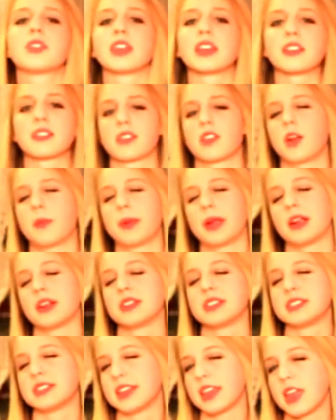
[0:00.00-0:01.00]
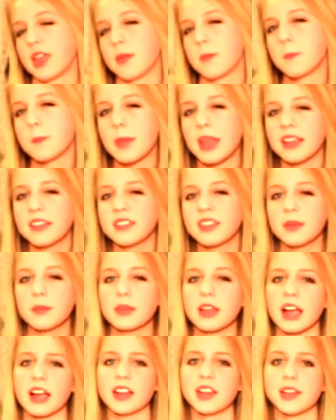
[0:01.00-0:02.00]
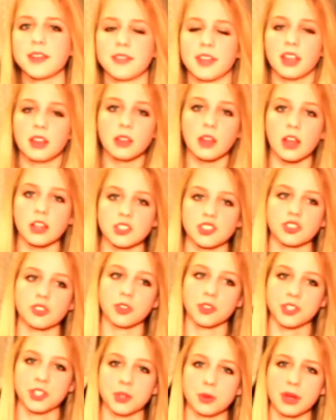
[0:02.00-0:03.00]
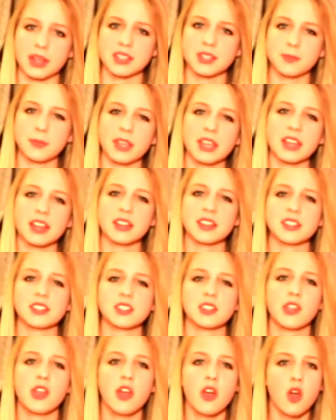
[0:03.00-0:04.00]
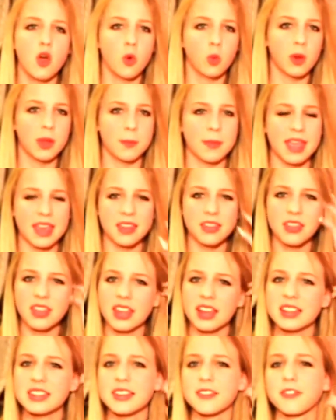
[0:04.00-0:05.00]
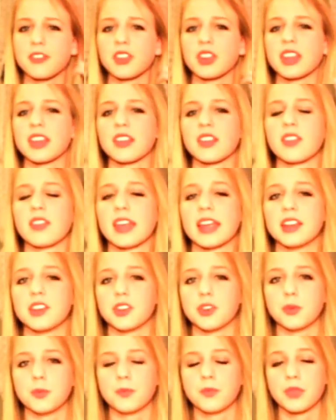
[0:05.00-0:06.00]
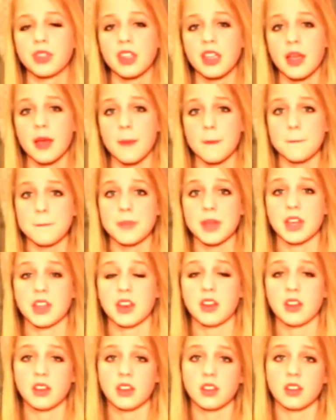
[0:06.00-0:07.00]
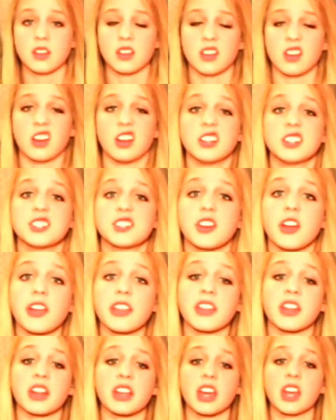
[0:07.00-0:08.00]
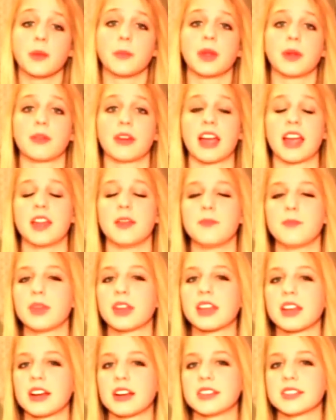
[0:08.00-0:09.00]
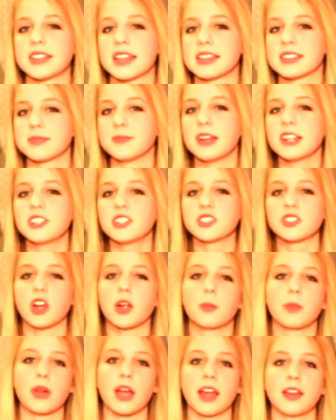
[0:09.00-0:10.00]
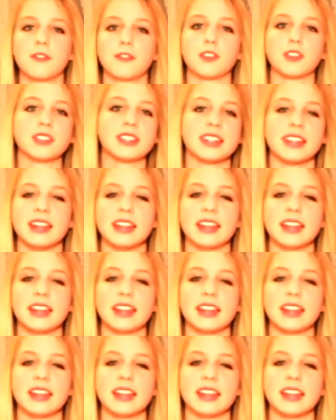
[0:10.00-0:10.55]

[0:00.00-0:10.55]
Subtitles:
things that our parents say may seem kind of illogical to us because we may think differently than they do, but odds are they're going to be right, because as much as our prideful